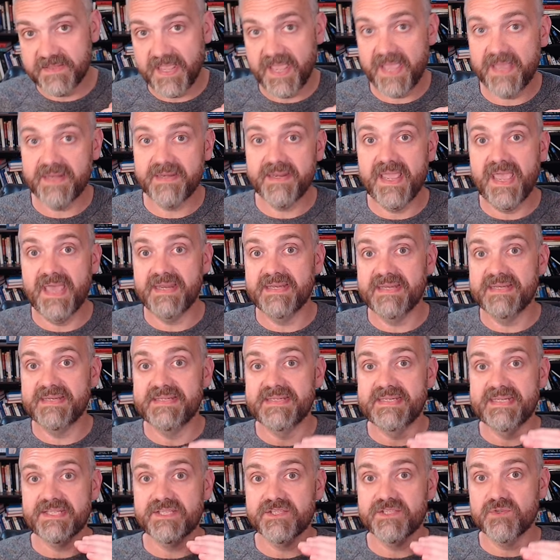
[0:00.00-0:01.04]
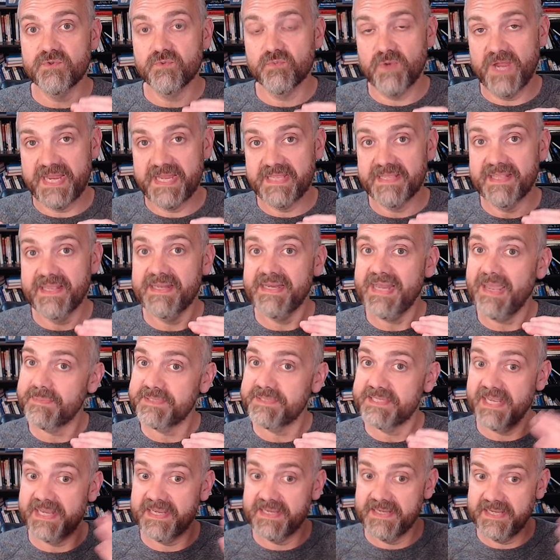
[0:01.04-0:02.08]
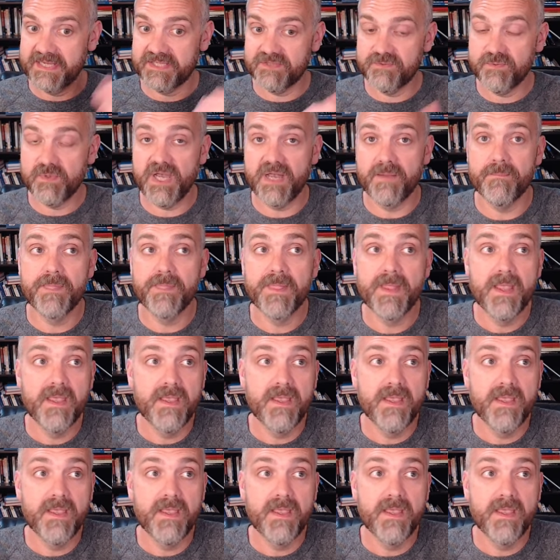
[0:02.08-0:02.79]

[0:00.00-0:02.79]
that had a dysregulated appetite. And guess what?